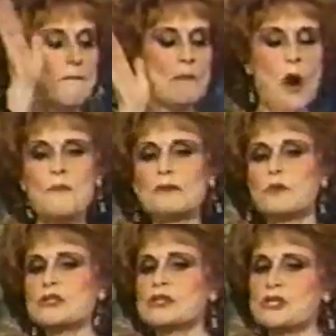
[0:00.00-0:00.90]
moment
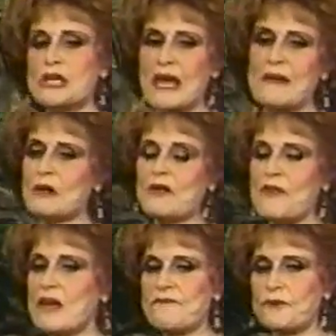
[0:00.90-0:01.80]
when she came under
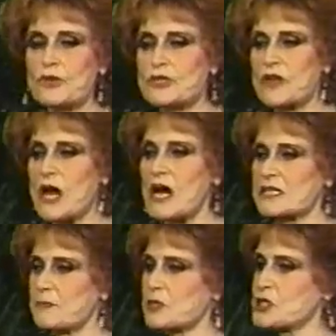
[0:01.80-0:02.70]
the influence of the
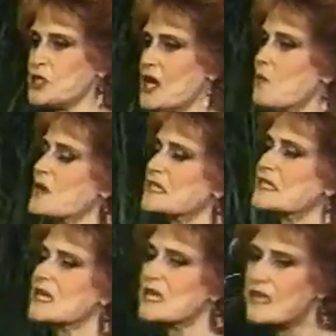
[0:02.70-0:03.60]
gospel, she was
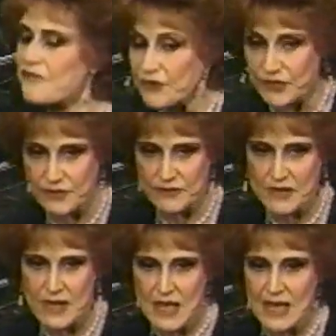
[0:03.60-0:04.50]
delivered.
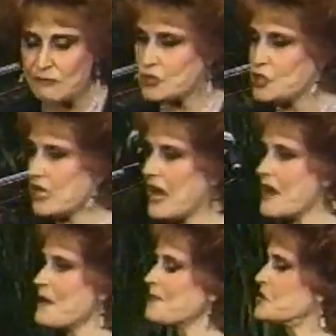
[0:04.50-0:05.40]
And when she
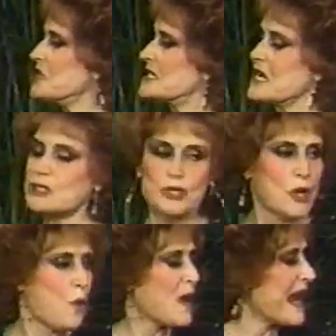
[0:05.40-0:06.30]
came up, she said, you
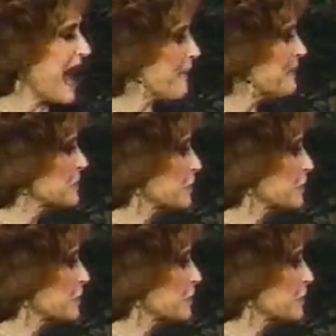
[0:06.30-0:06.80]
know what happened